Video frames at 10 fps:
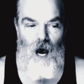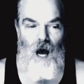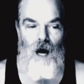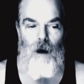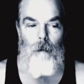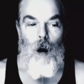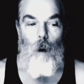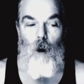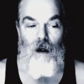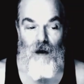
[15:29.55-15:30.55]

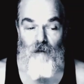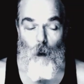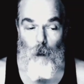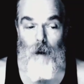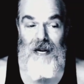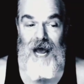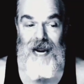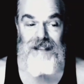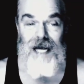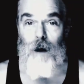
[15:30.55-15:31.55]
Well, if a woman
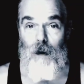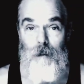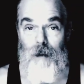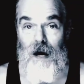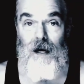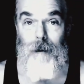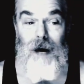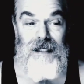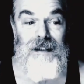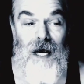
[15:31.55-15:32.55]
hangs out with Merrick and
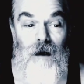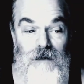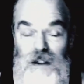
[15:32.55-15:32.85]
myself, she's